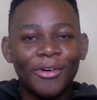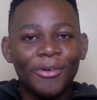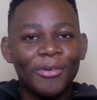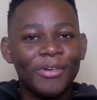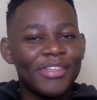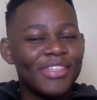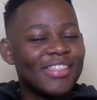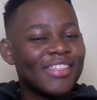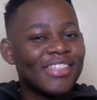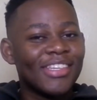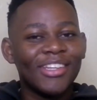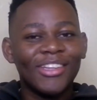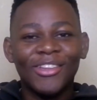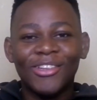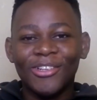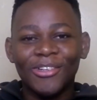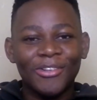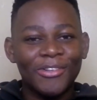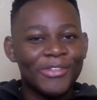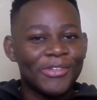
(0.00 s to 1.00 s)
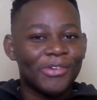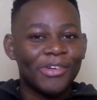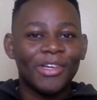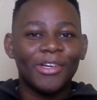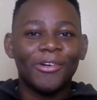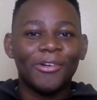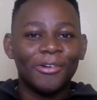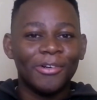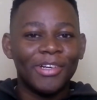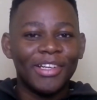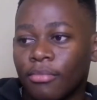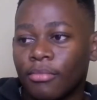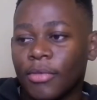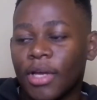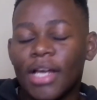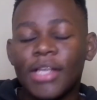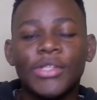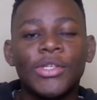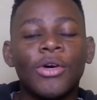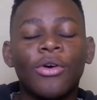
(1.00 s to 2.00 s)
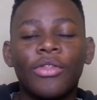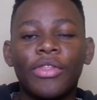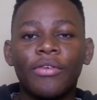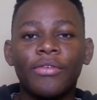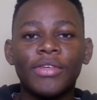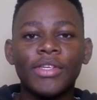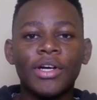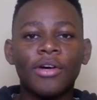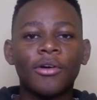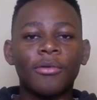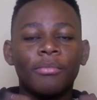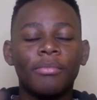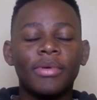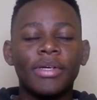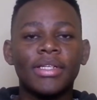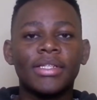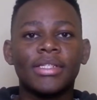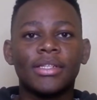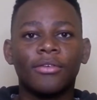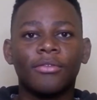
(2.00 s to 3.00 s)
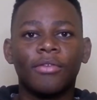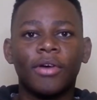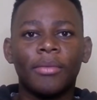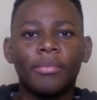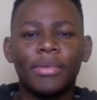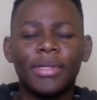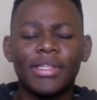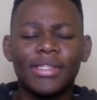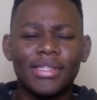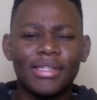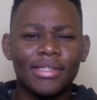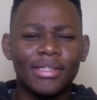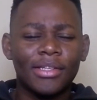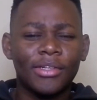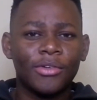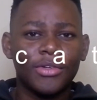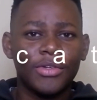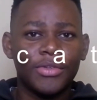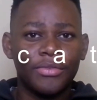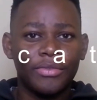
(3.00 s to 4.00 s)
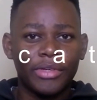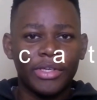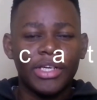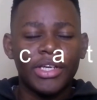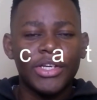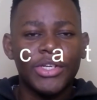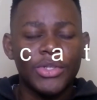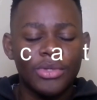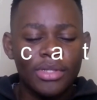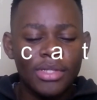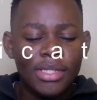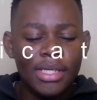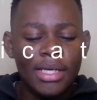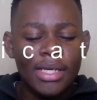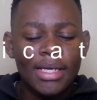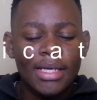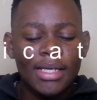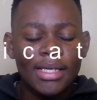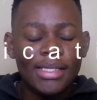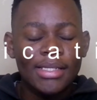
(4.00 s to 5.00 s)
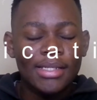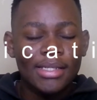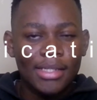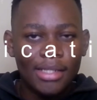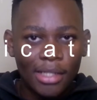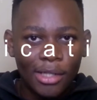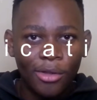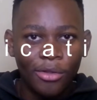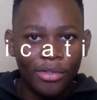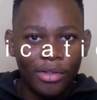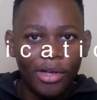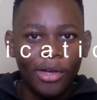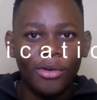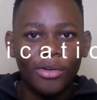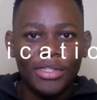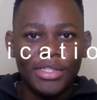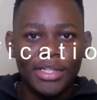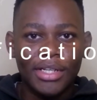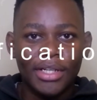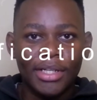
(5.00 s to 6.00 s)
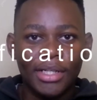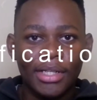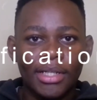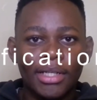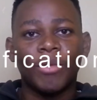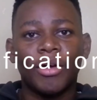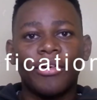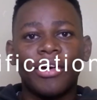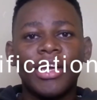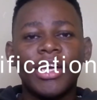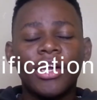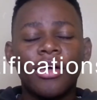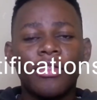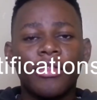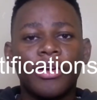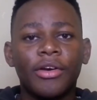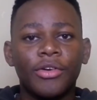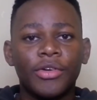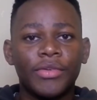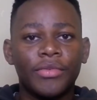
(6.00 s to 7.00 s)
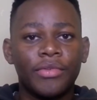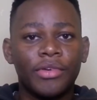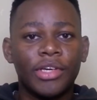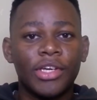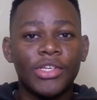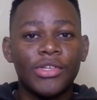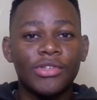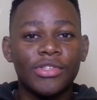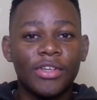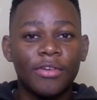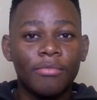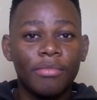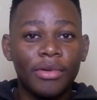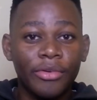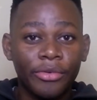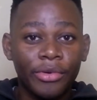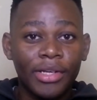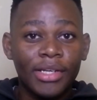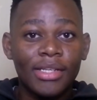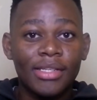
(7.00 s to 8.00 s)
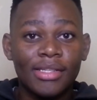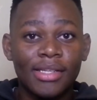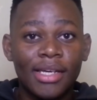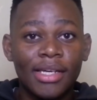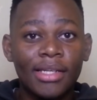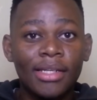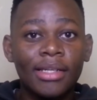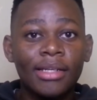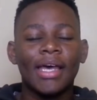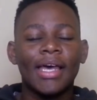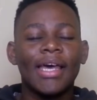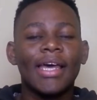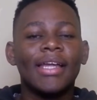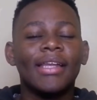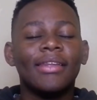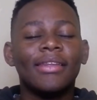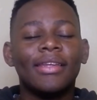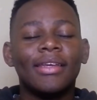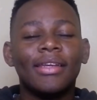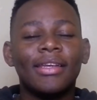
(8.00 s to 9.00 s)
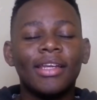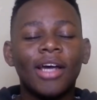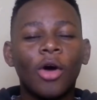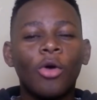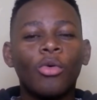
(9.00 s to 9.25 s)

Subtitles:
which looks so cool. And so the second bit of updates is in notifications, still on the lock screen. Right now the notifications have been redesigned, and they now